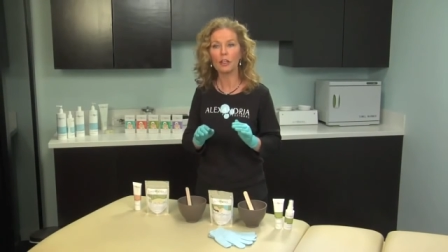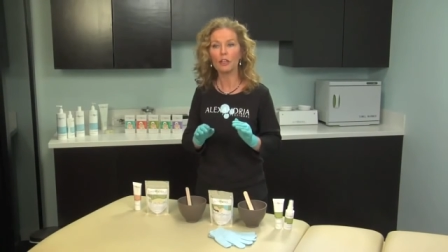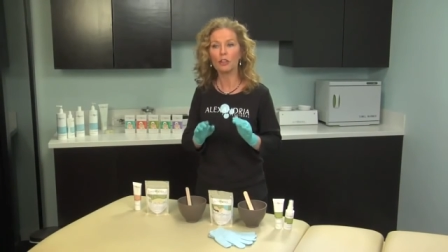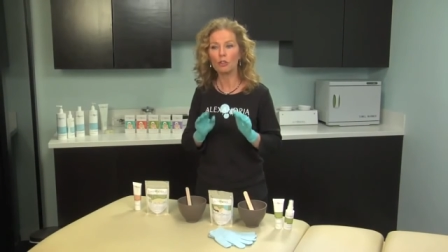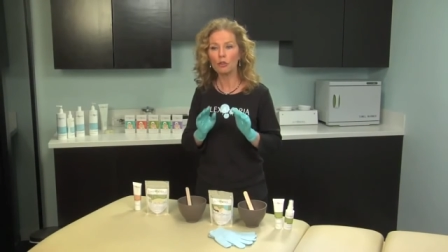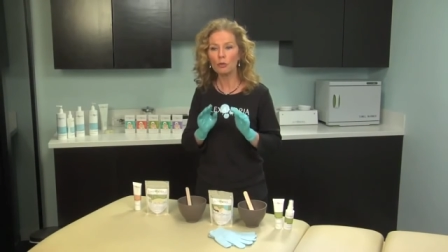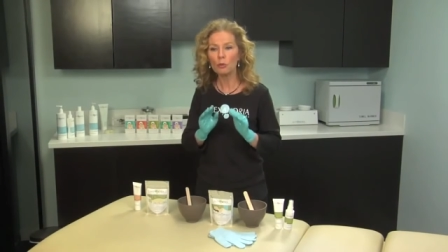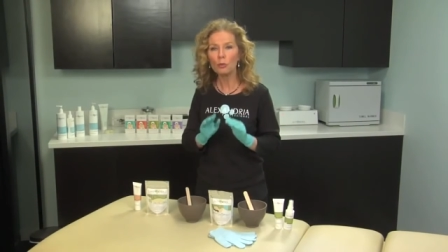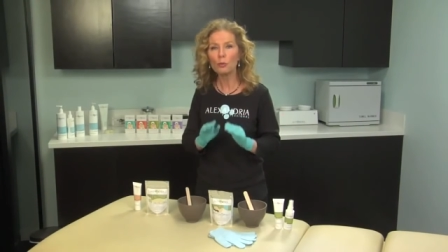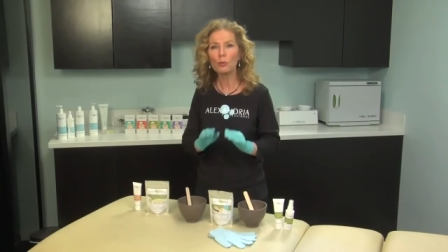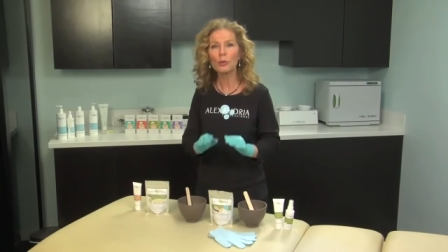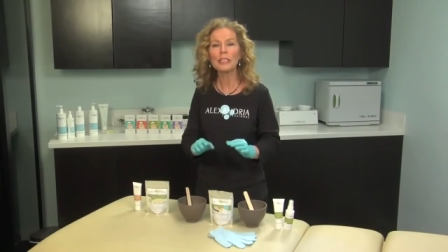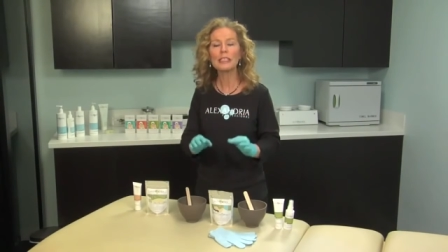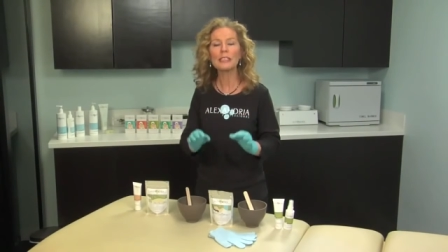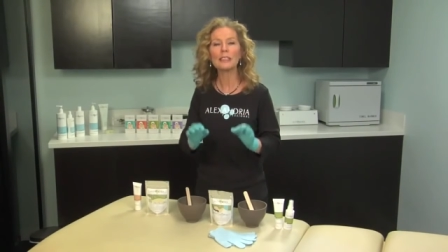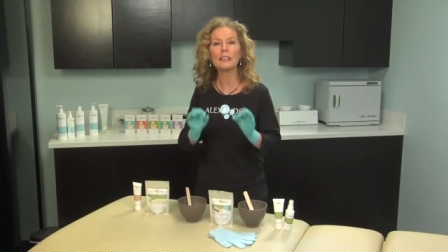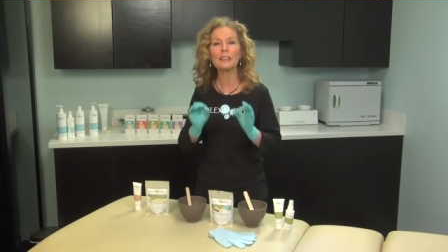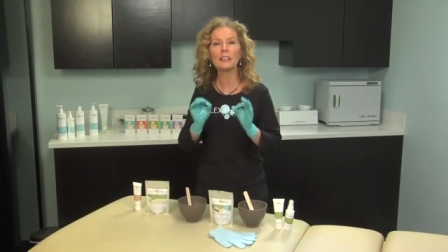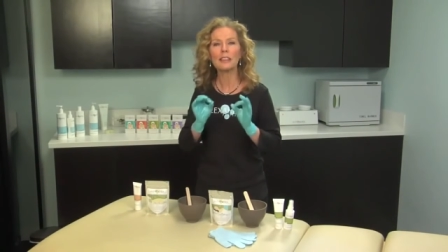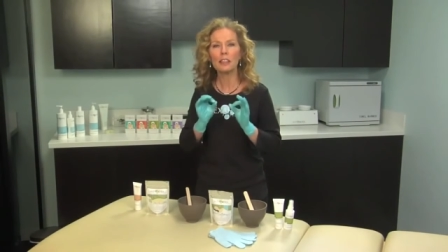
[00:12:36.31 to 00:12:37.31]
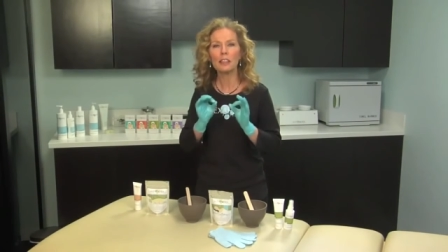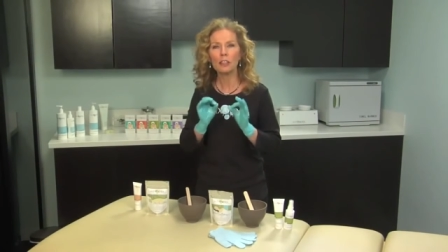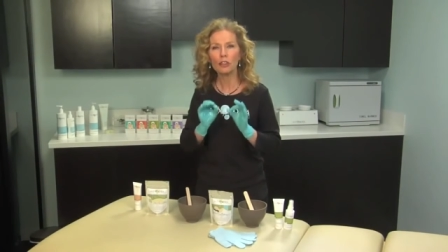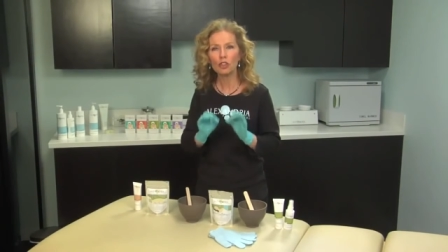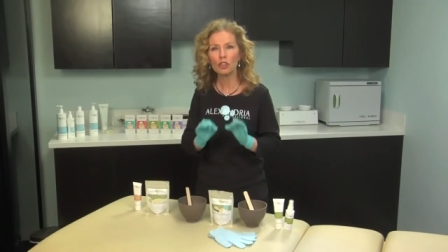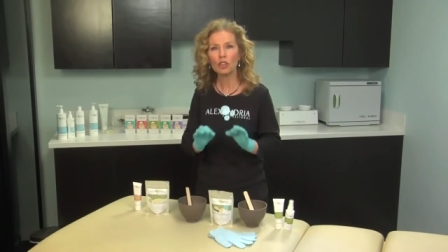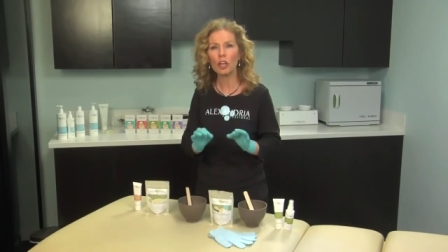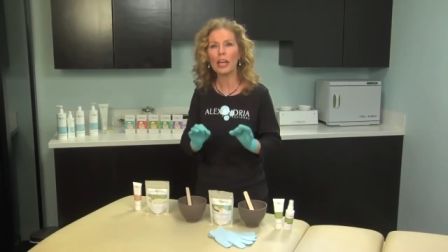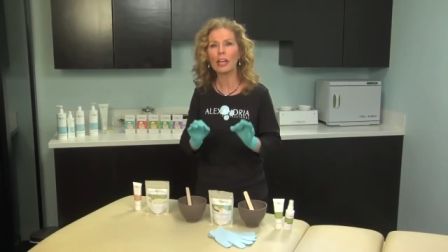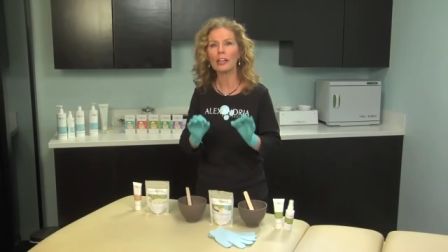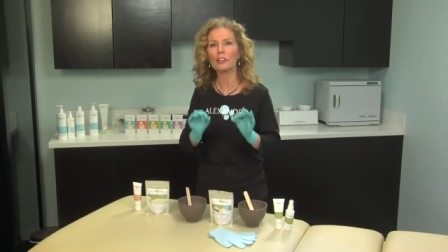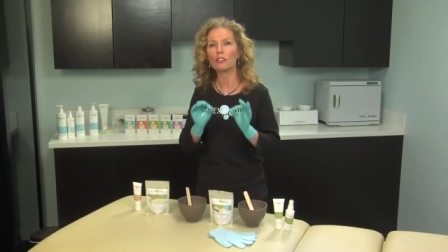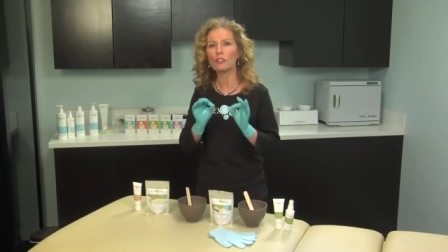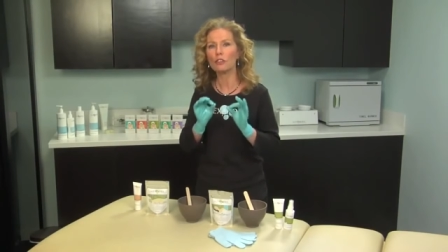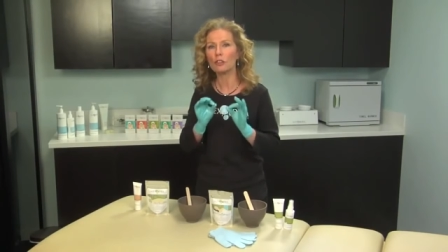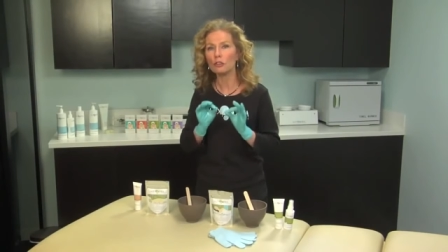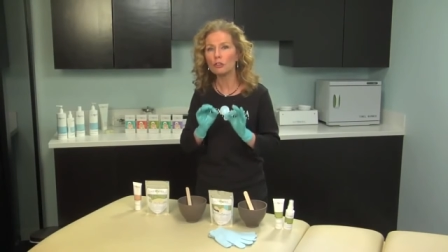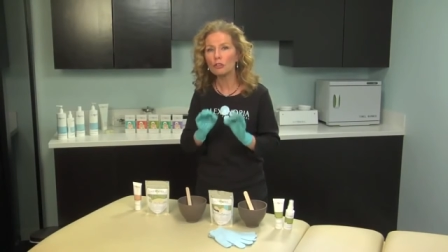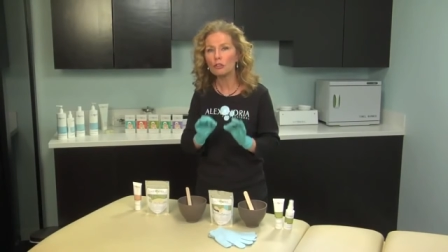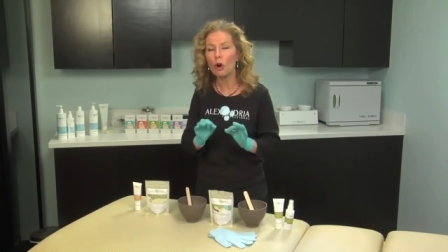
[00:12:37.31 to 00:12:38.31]
You will change
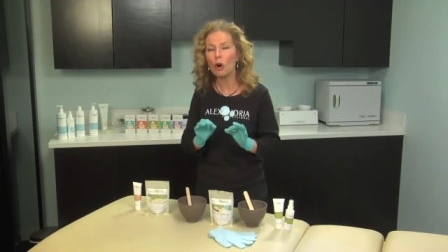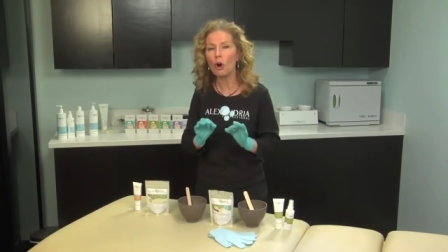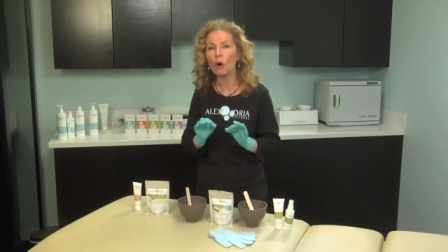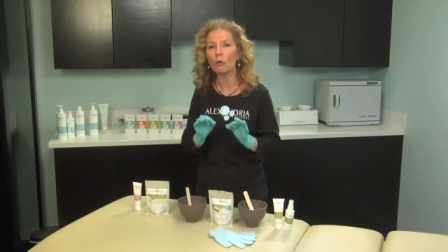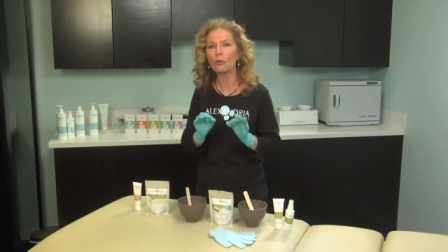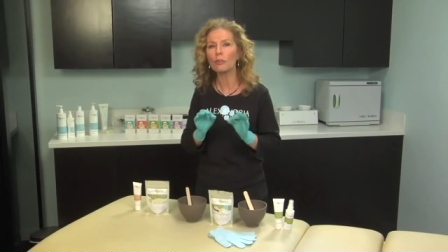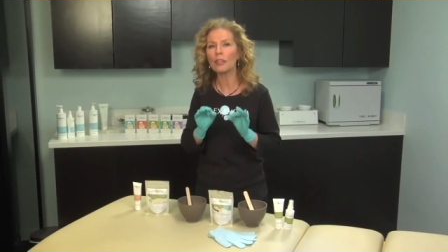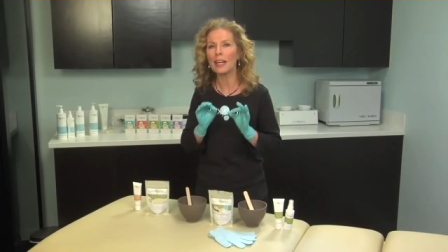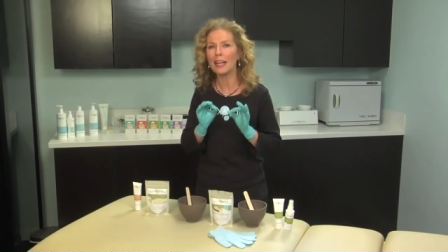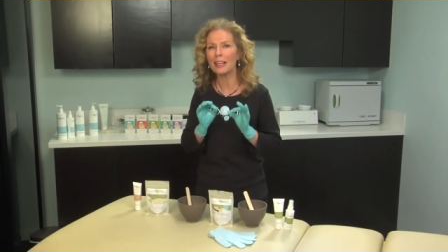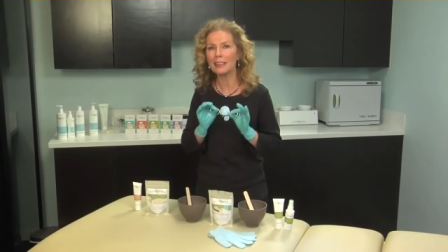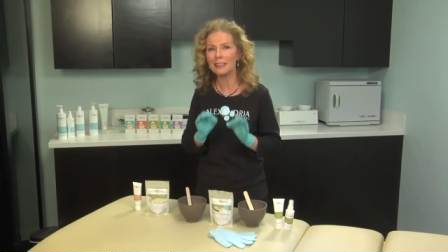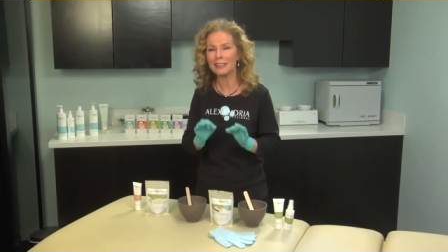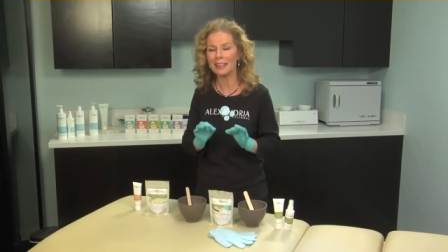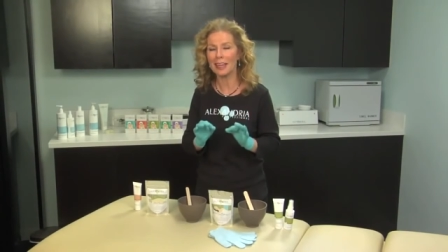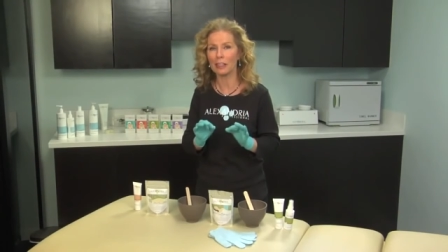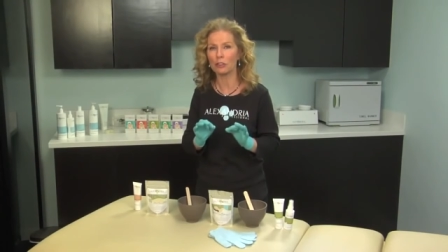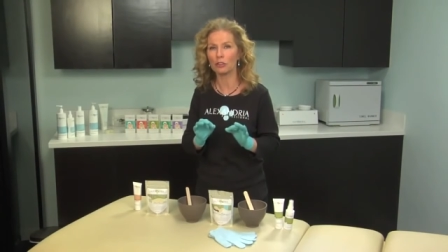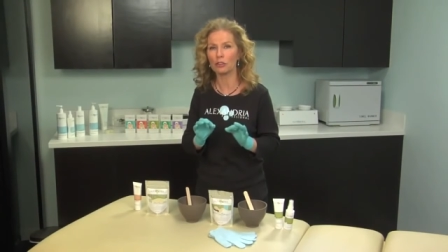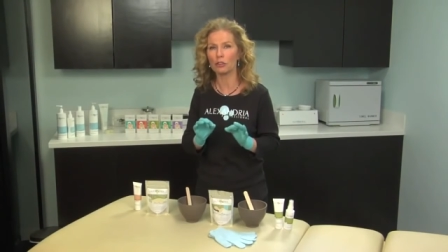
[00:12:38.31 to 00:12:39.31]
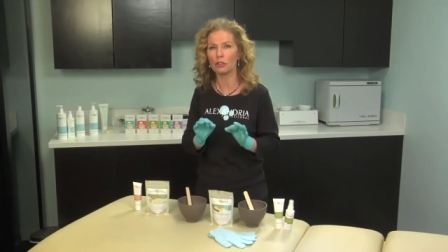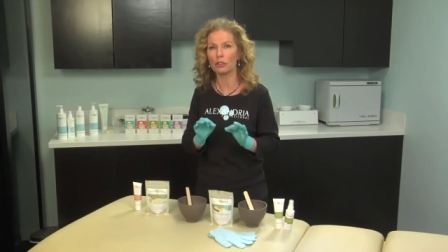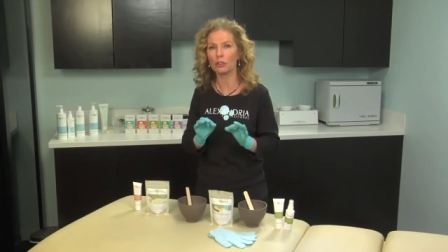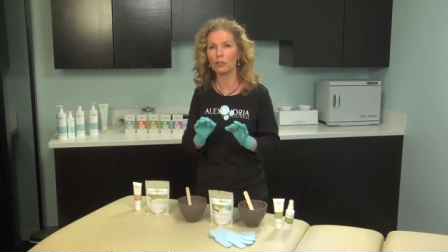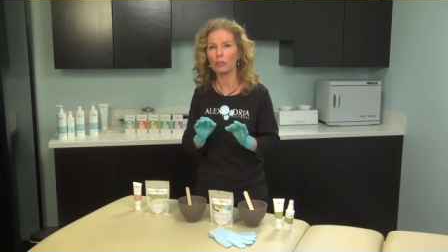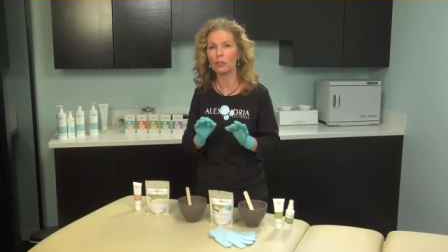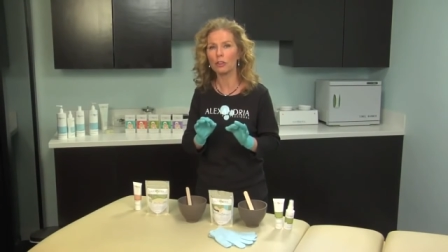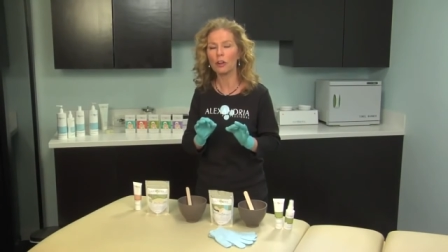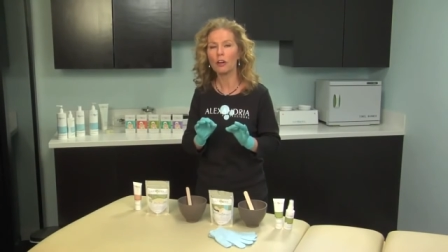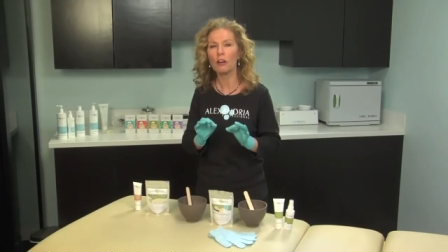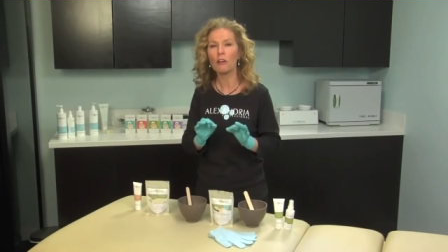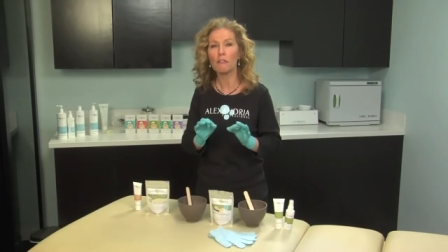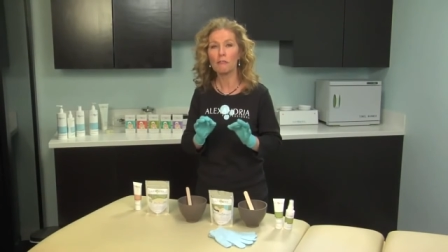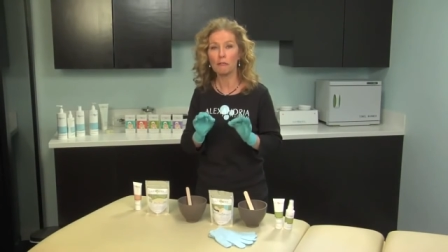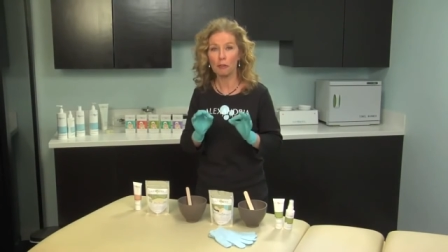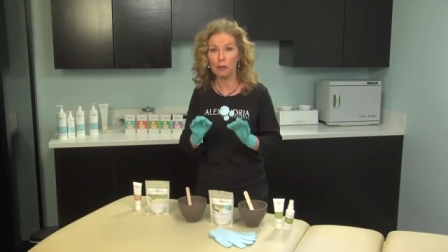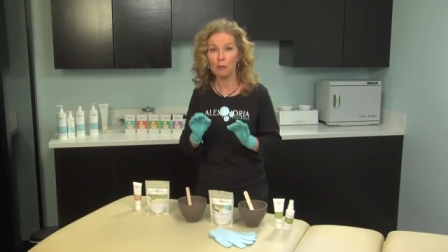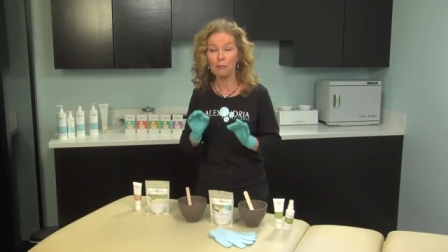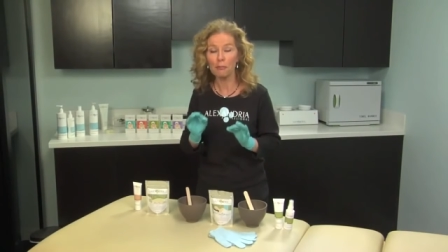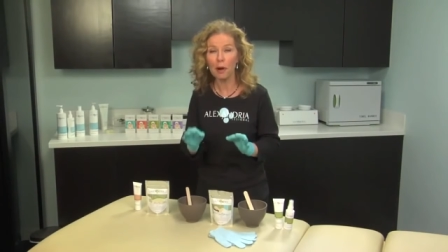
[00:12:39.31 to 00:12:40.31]
the tone and texture
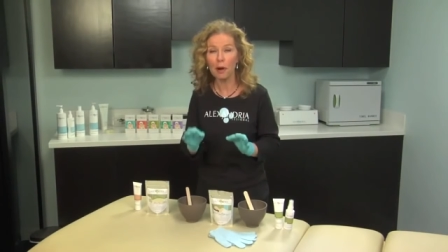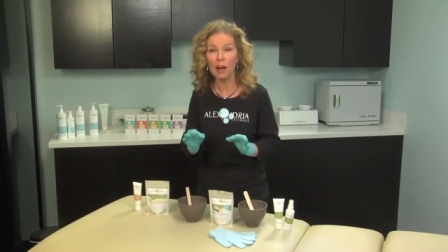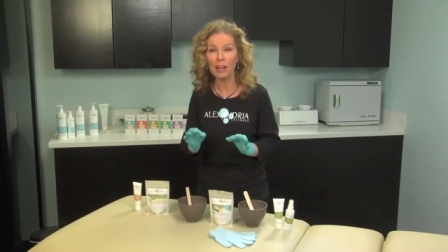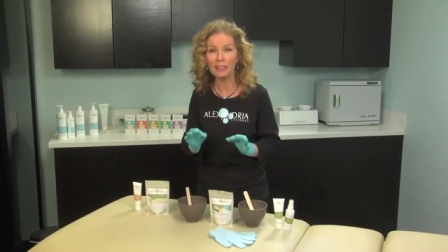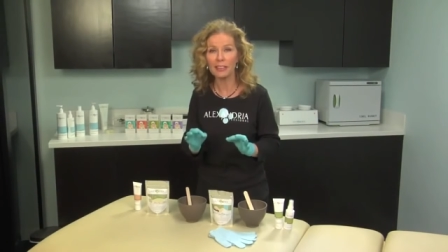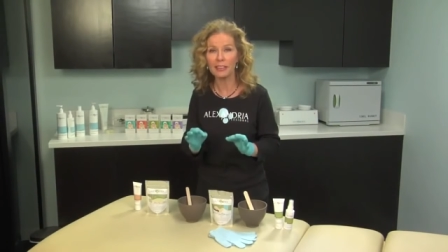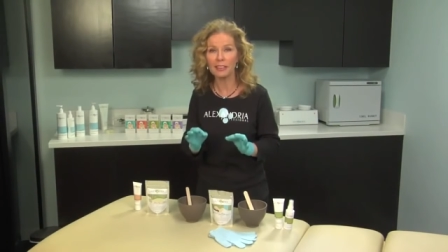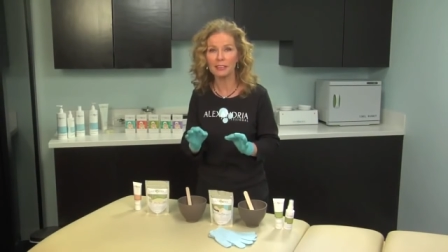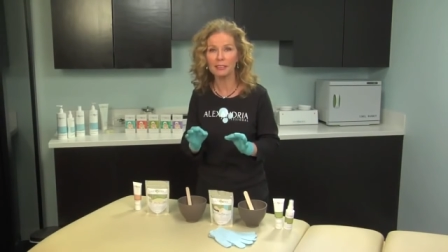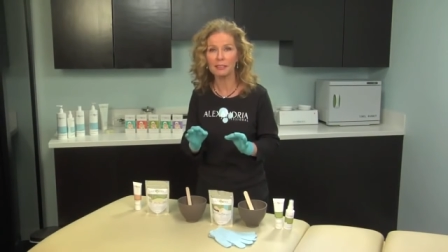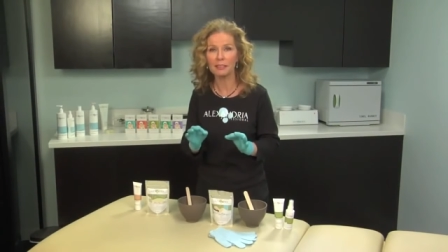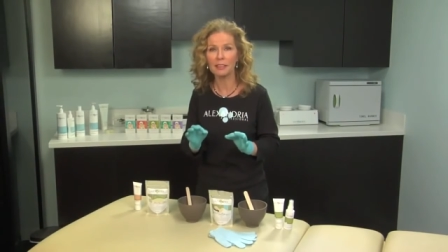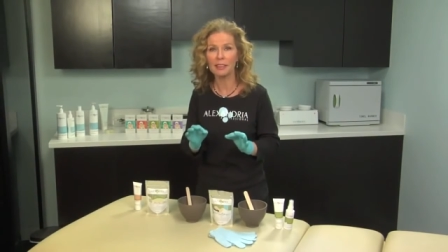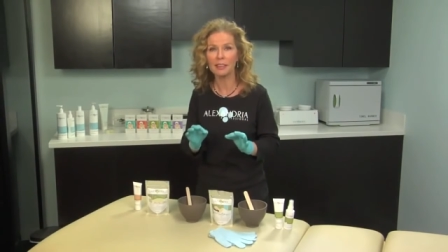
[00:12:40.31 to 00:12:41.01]
for the positive